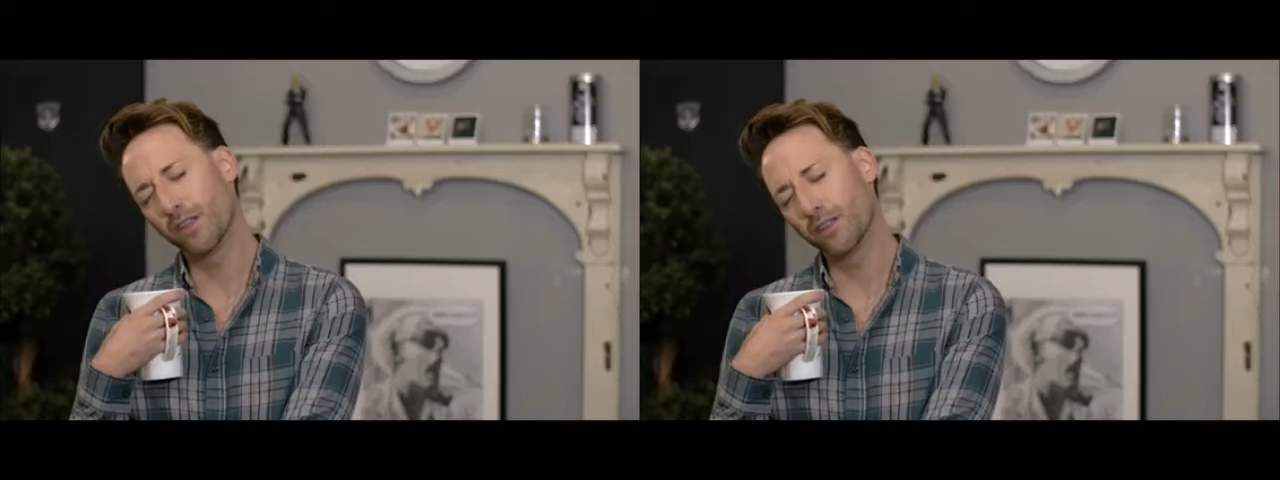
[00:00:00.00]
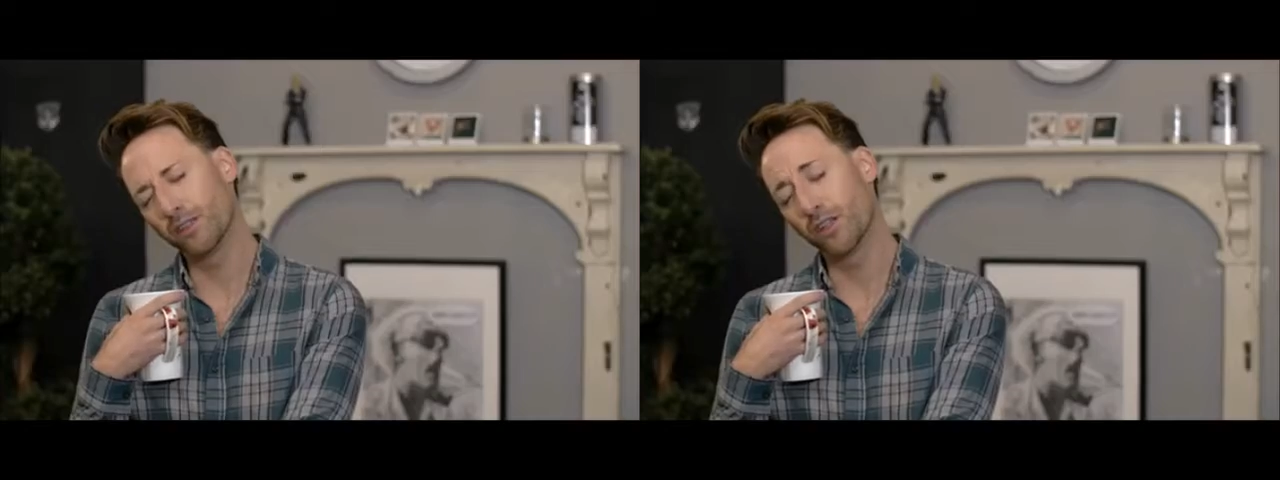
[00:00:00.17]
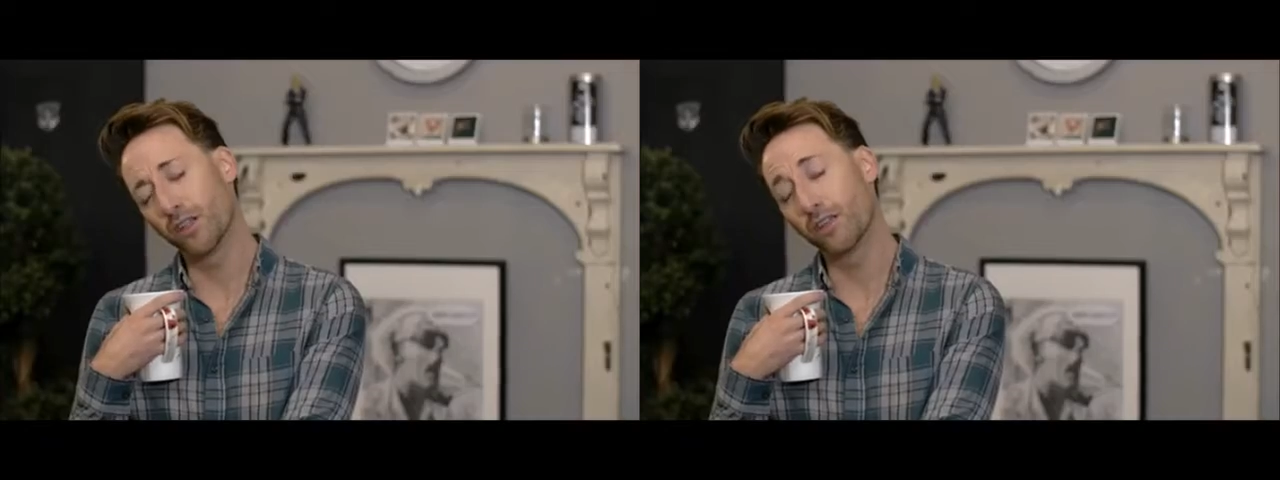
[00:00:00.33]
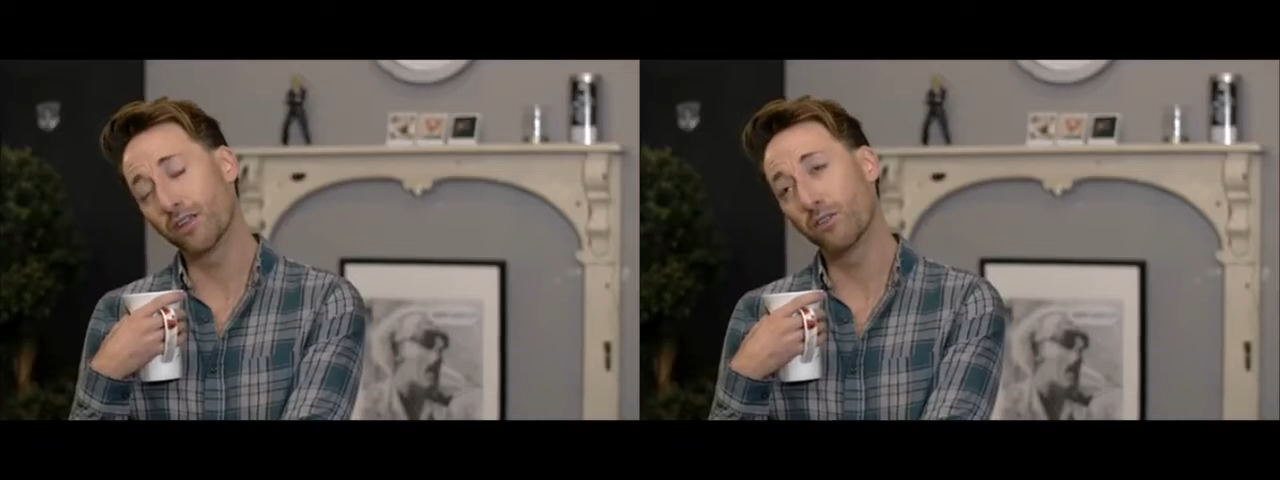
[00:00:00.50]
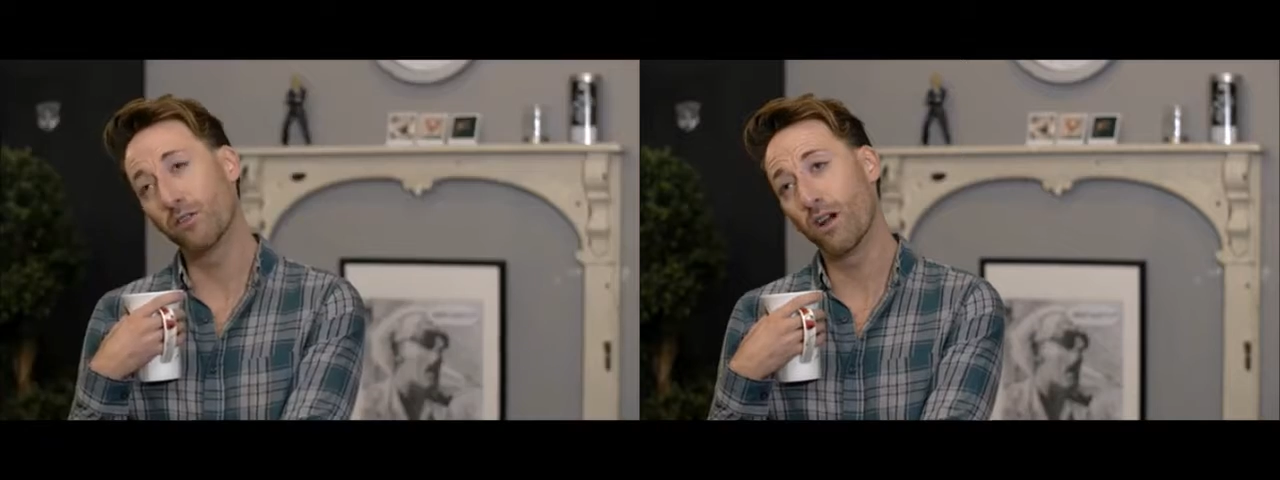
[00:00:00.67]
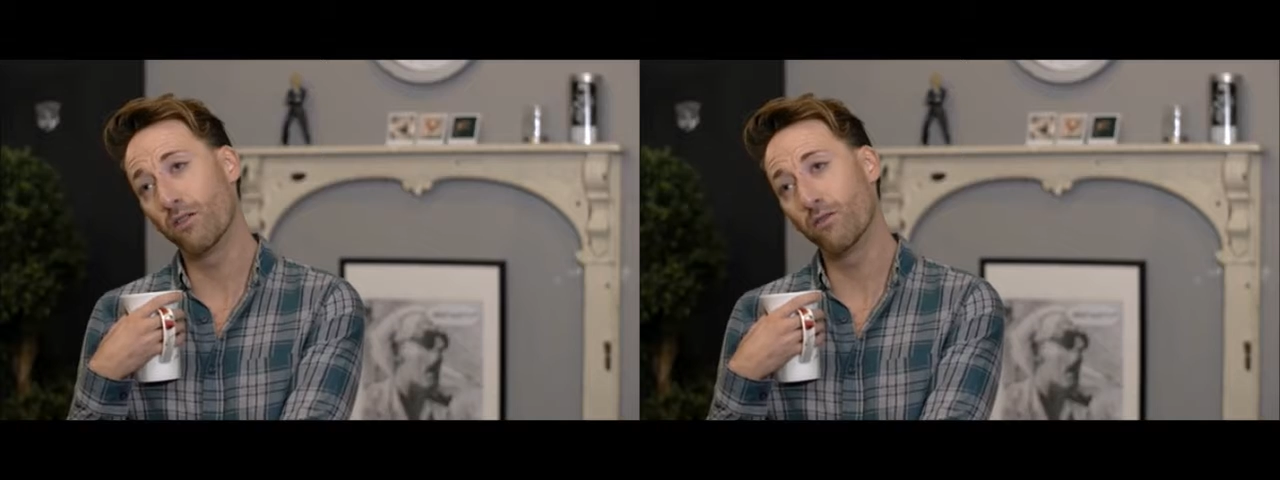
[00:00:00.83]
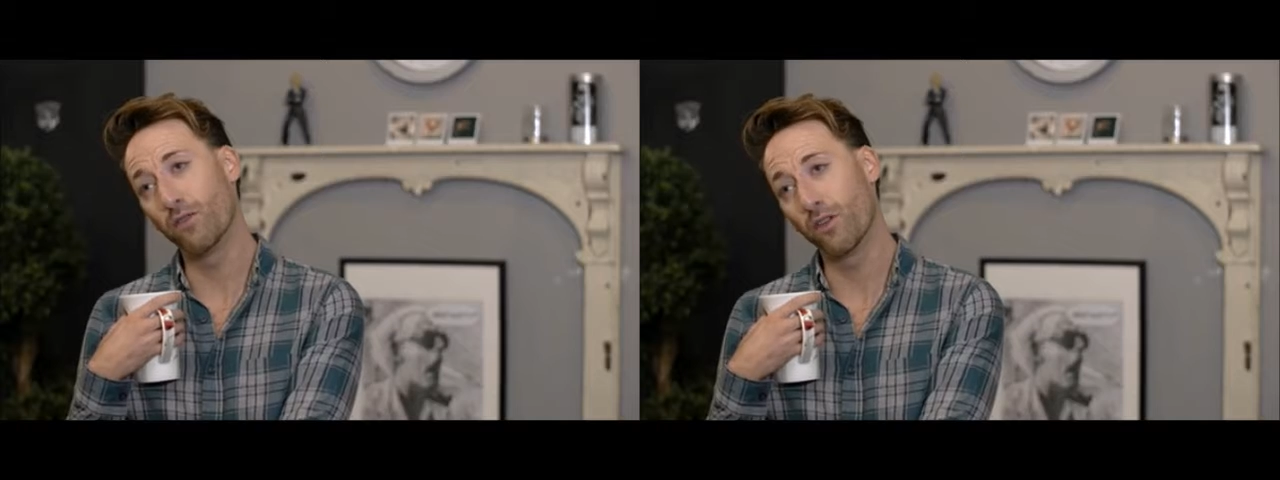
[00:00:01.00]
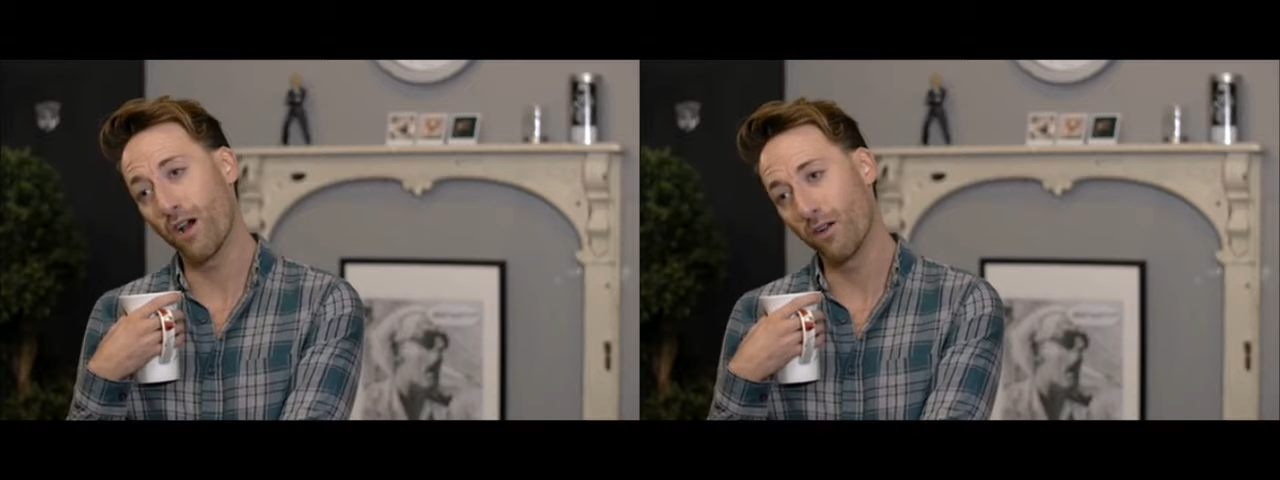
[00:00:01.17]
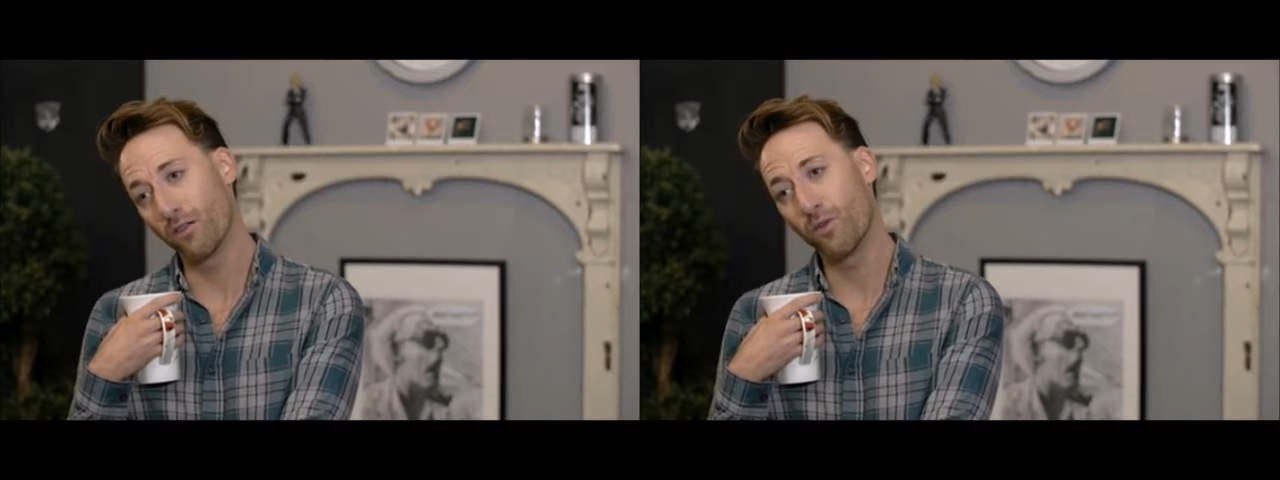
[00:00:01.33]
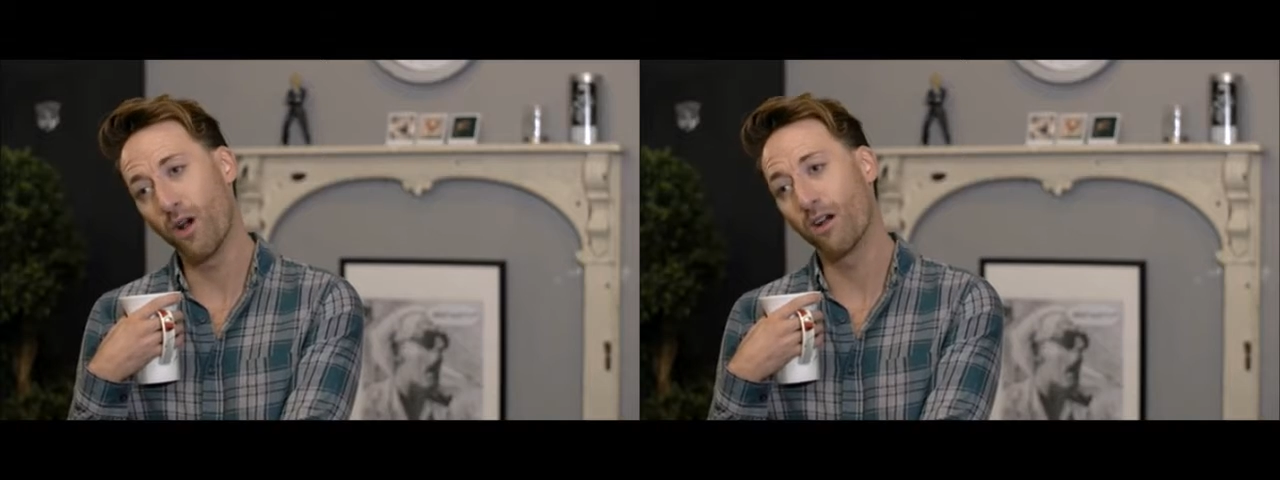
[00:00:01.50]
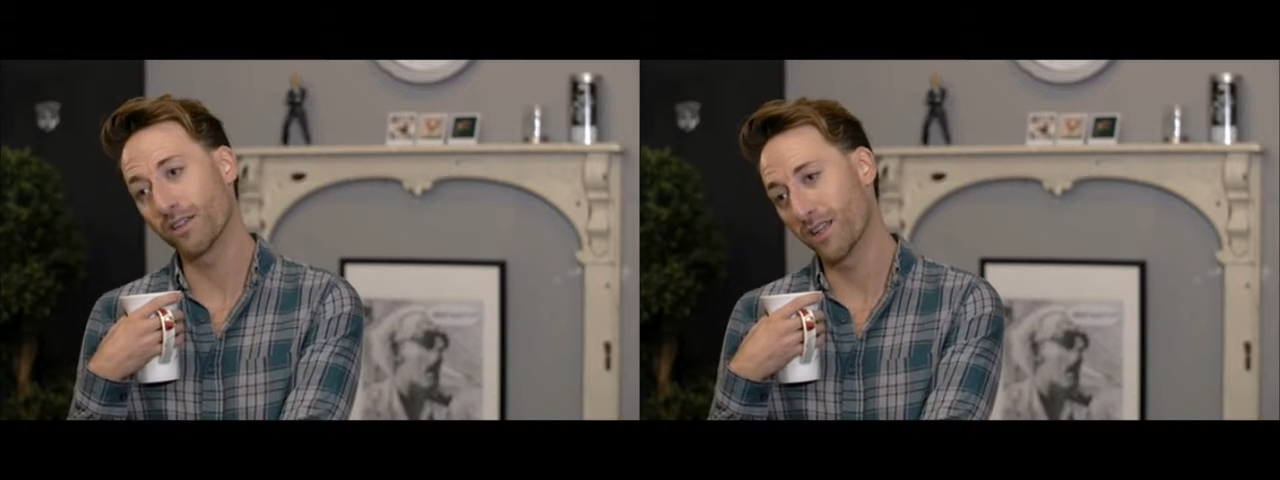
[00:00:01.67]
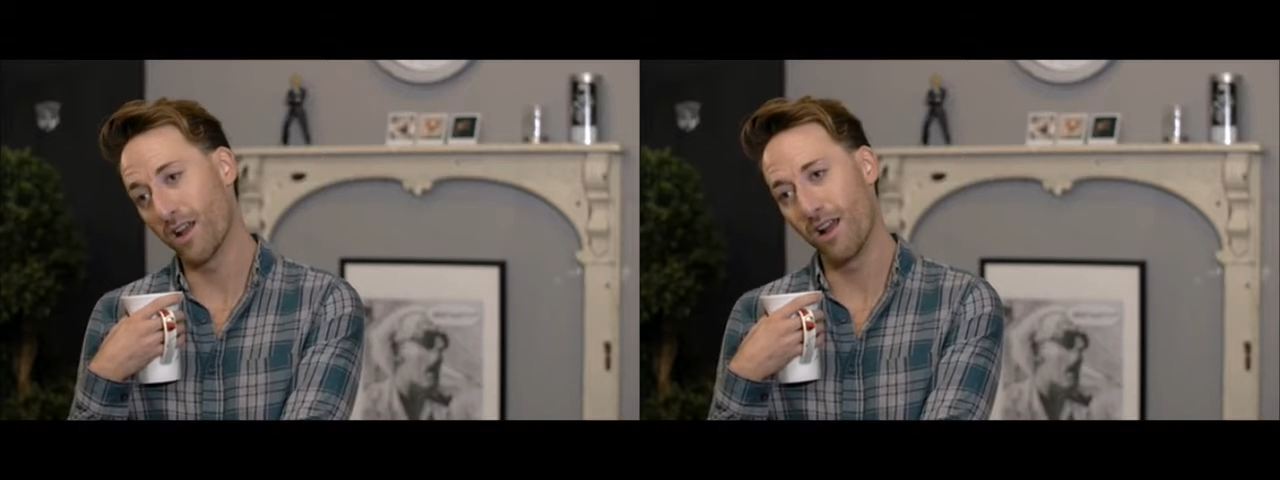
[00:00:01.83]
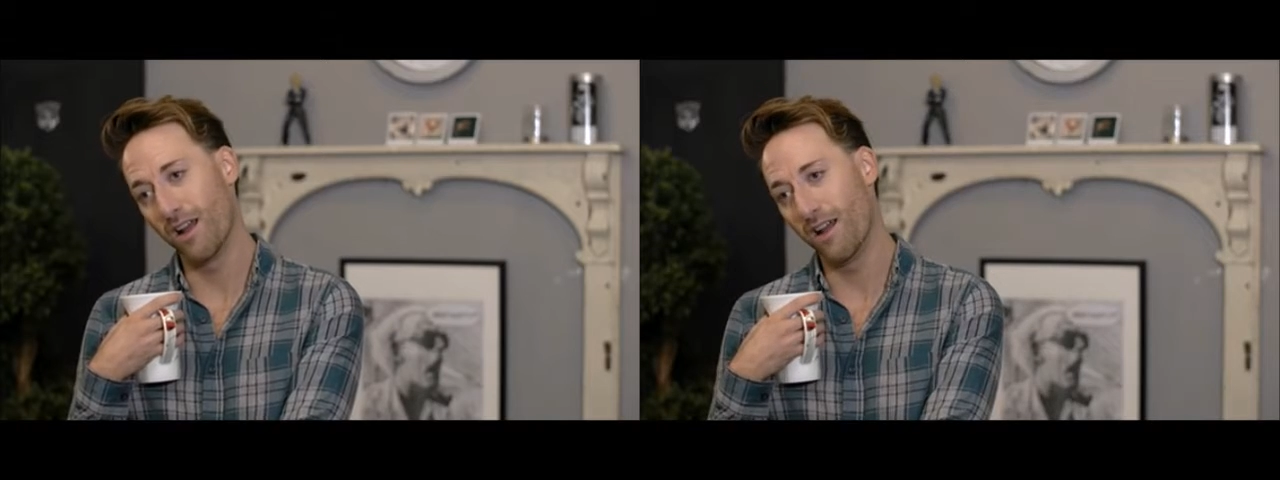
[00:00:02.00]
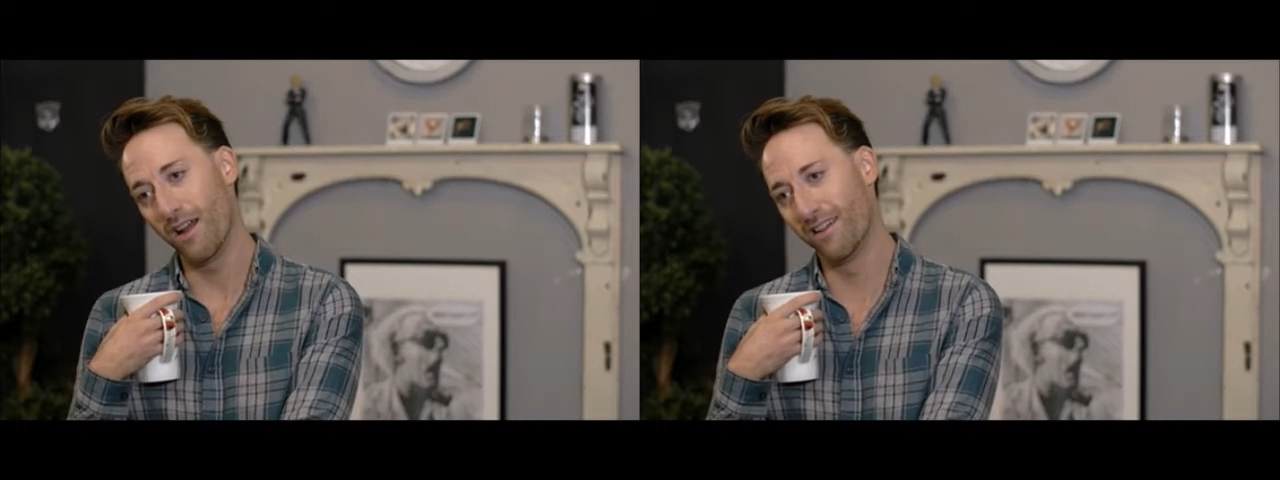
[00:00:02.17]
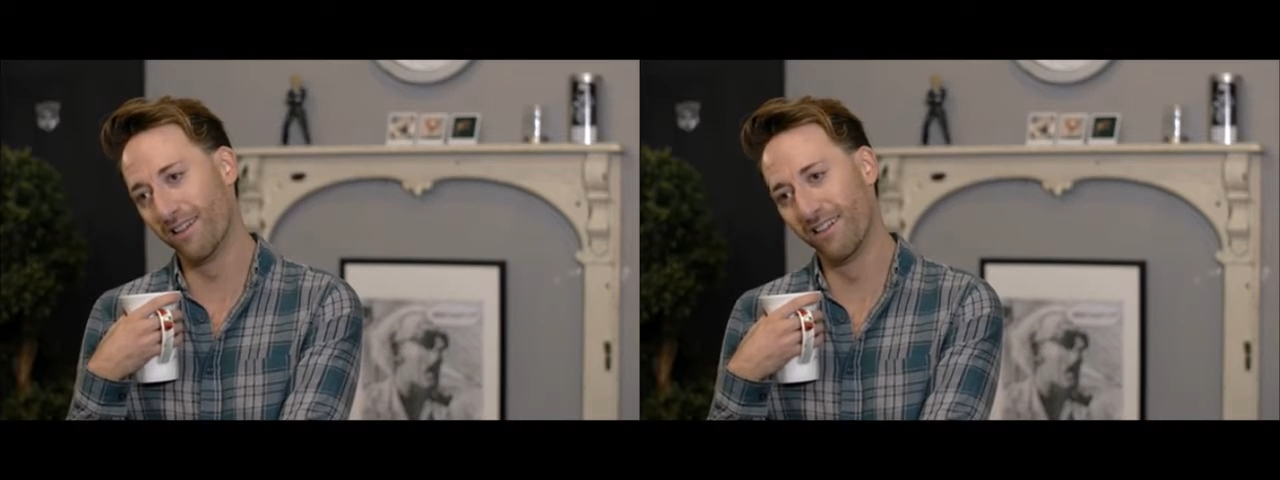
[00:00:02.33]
literally, you have no idea.